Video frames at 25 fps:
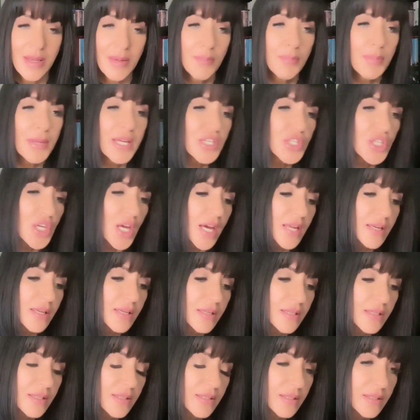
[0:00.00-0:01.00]
Bijan.
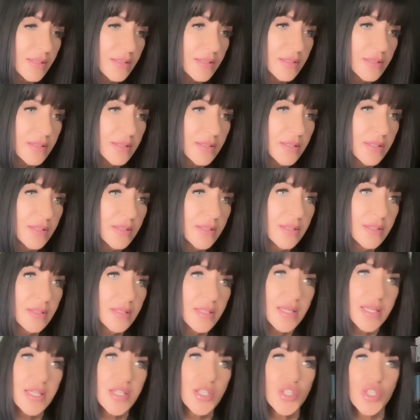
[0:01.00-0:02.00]

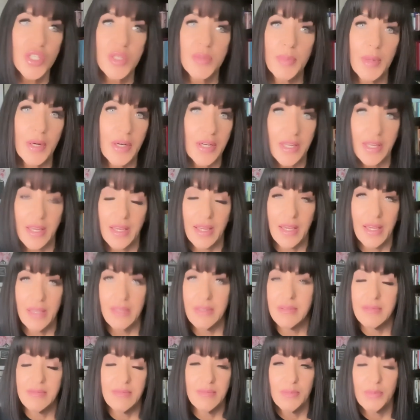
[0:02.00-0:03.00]
He's just barking at
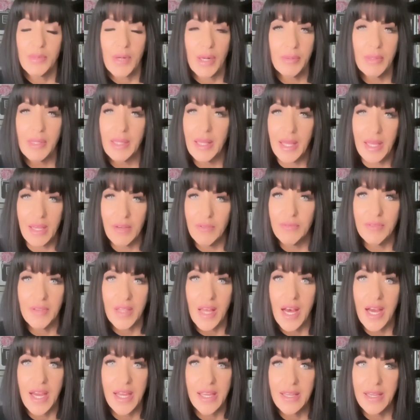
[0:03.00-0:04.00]
probably like a
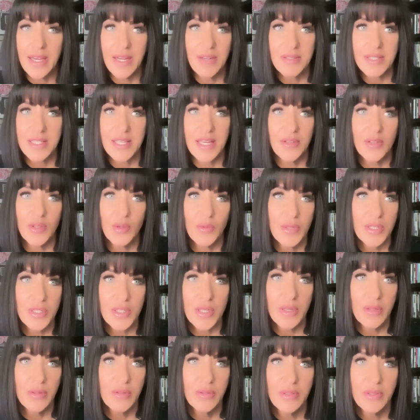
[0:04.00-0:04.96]
fly outside the window.